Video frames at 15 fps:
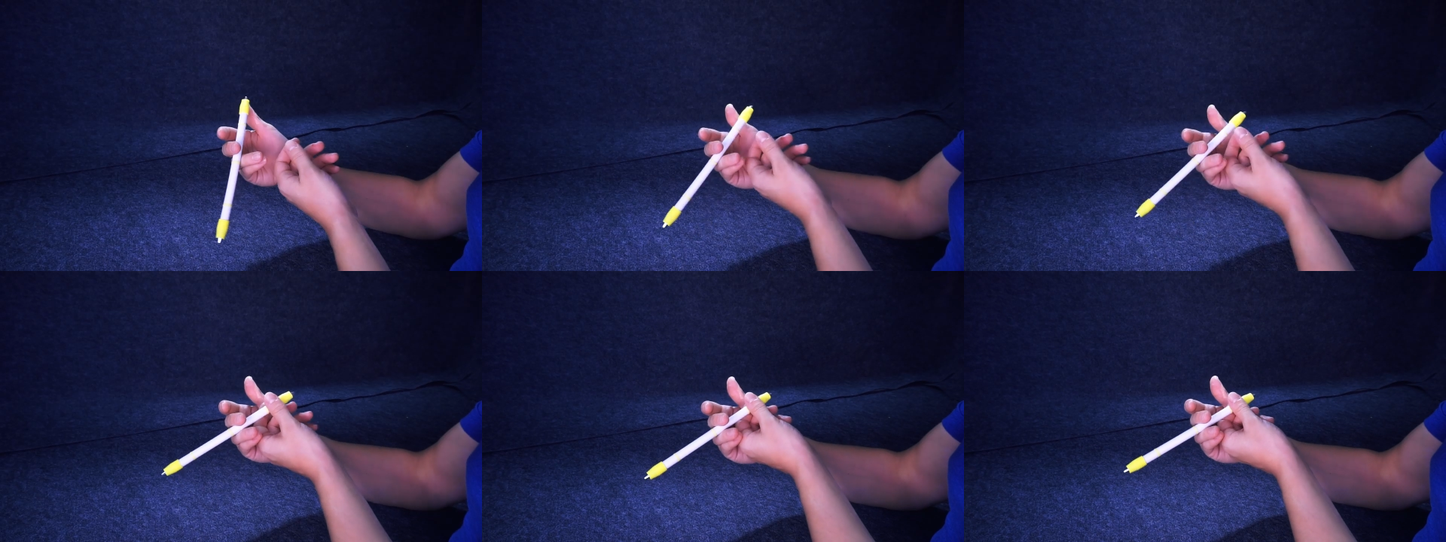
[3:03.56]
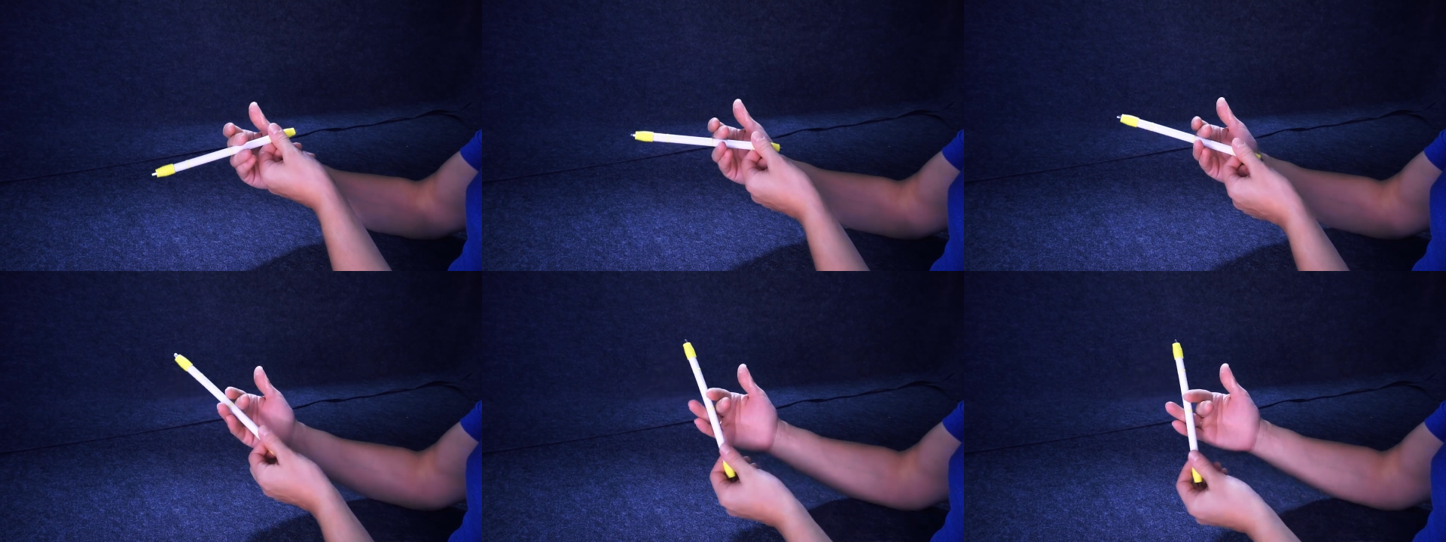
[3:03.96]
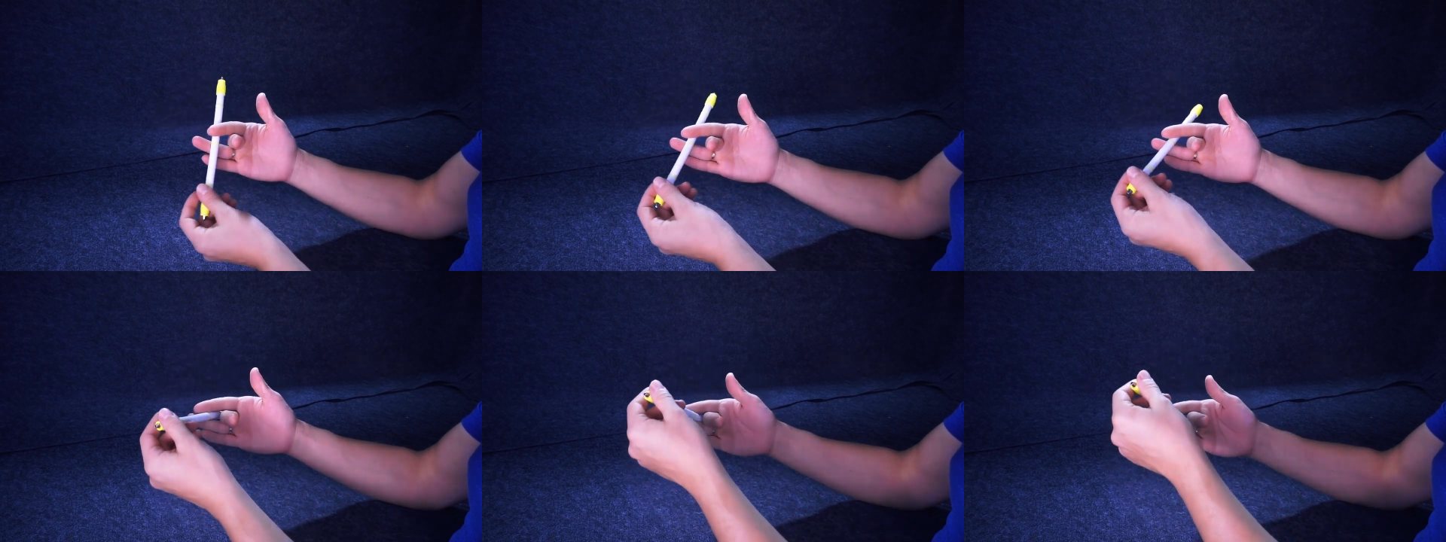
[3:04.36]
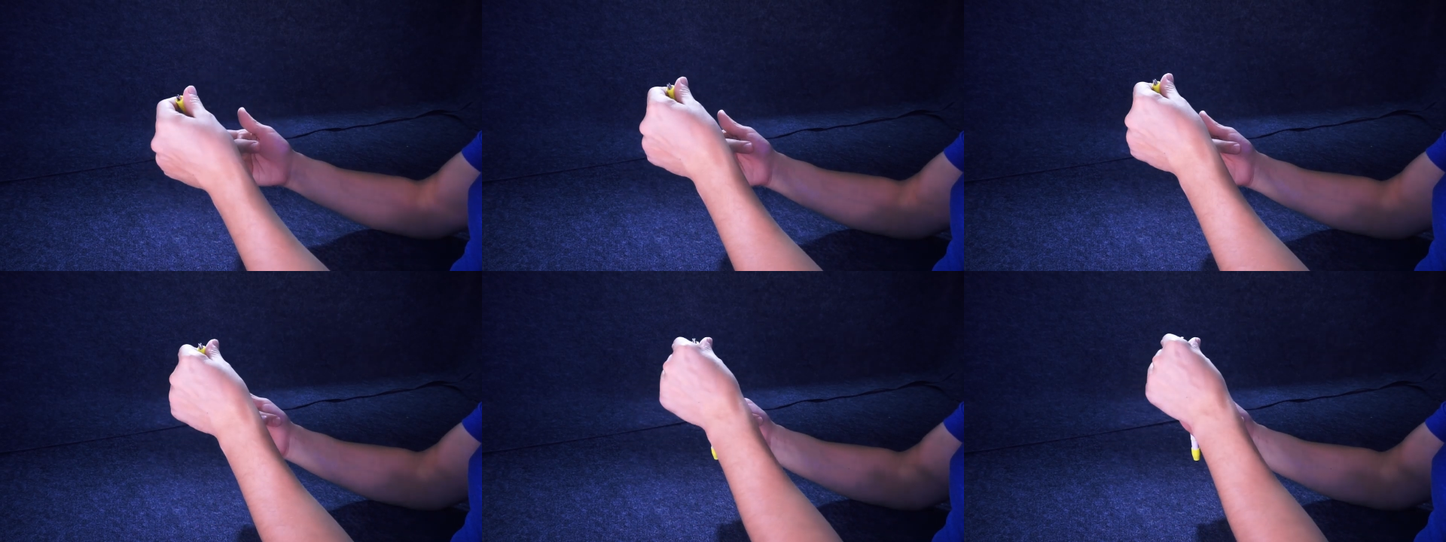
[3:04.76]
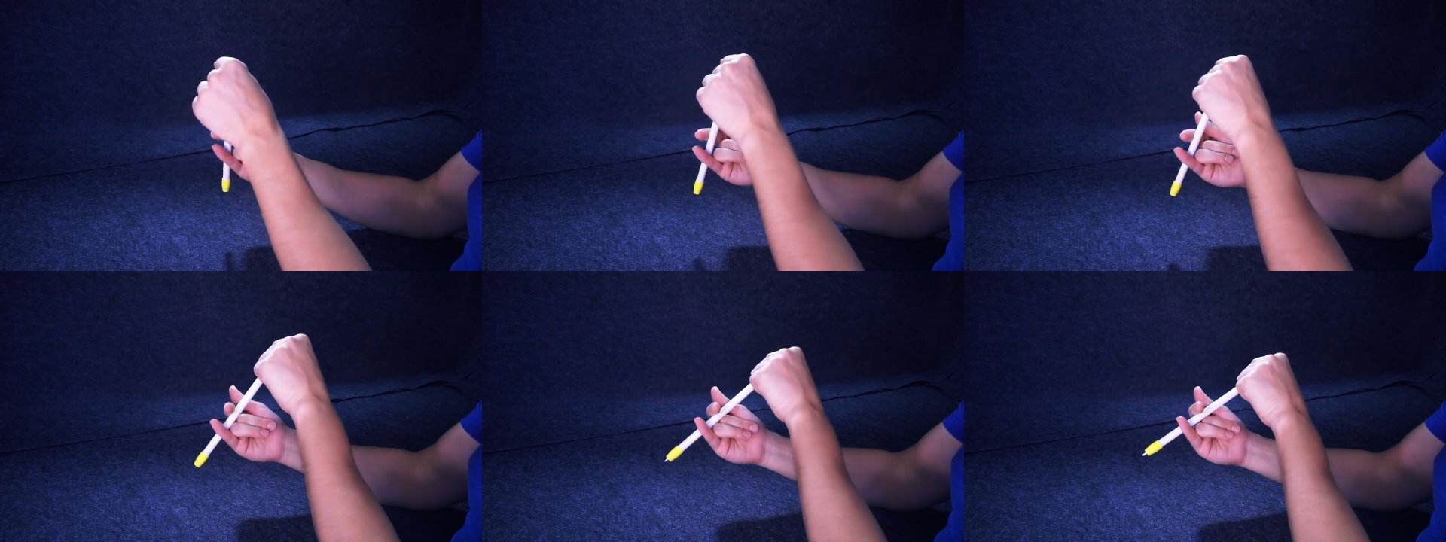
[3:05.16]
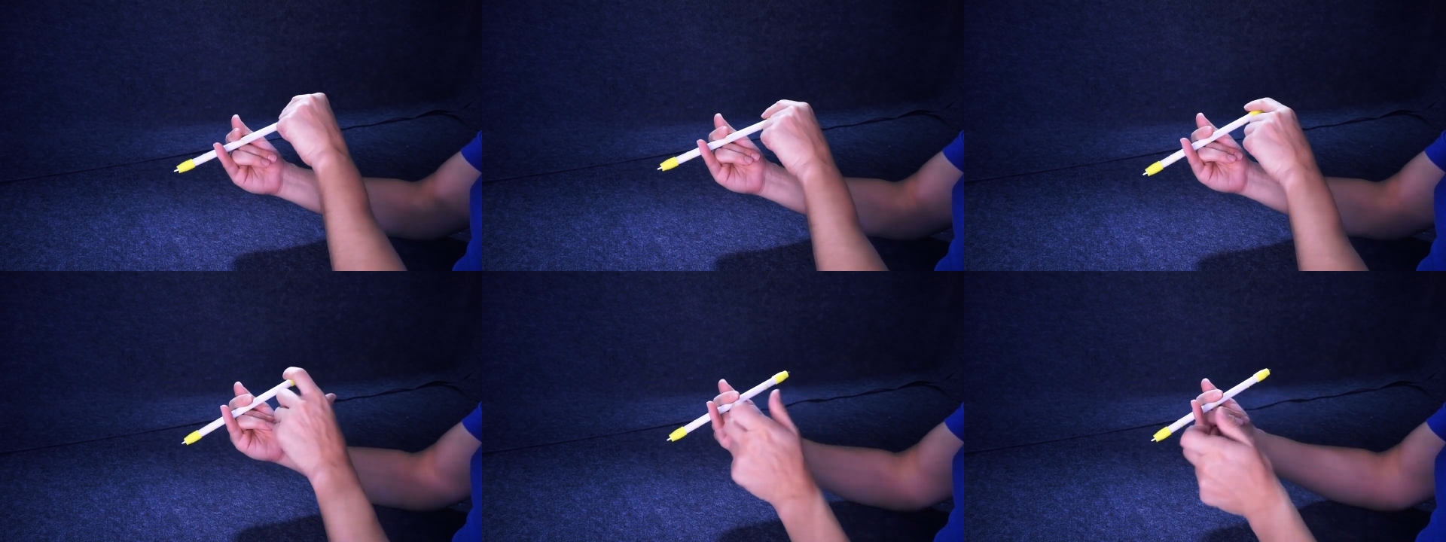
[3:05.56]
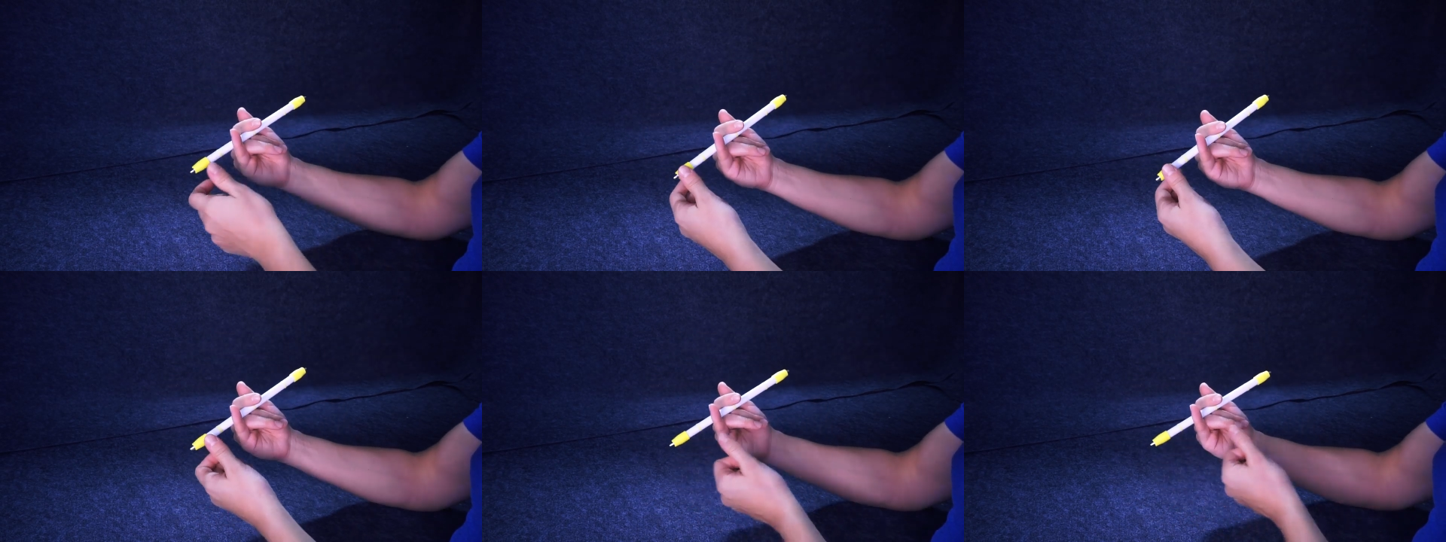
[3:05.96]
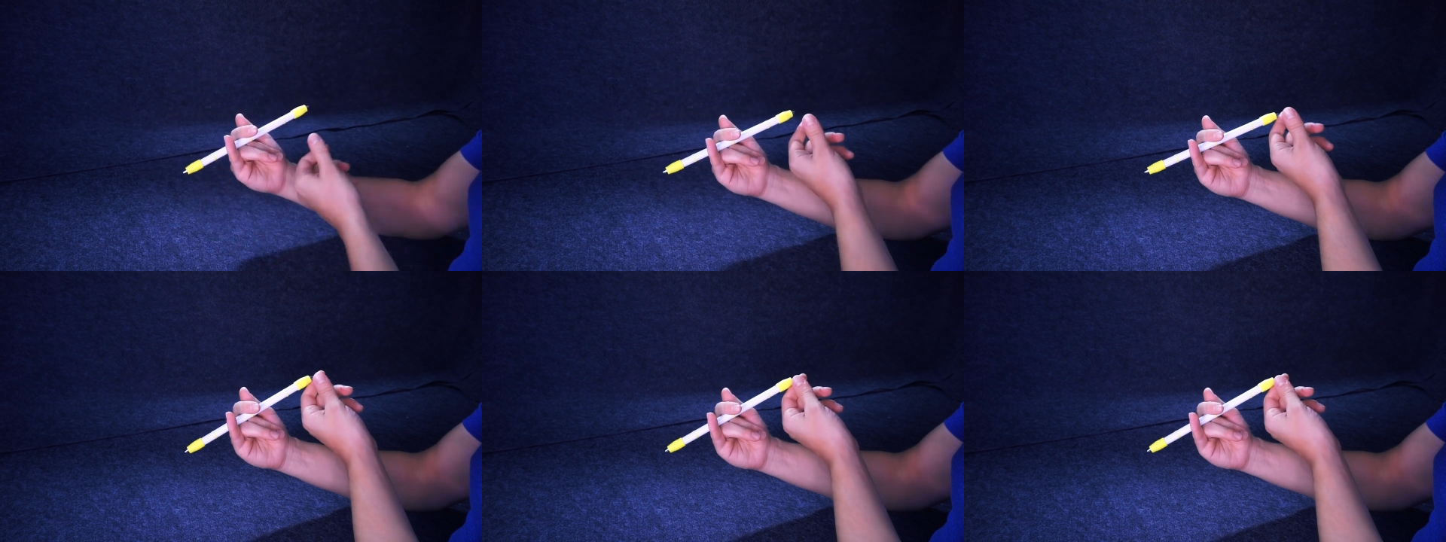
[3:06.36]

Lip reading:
Nobody's mouth can be seen.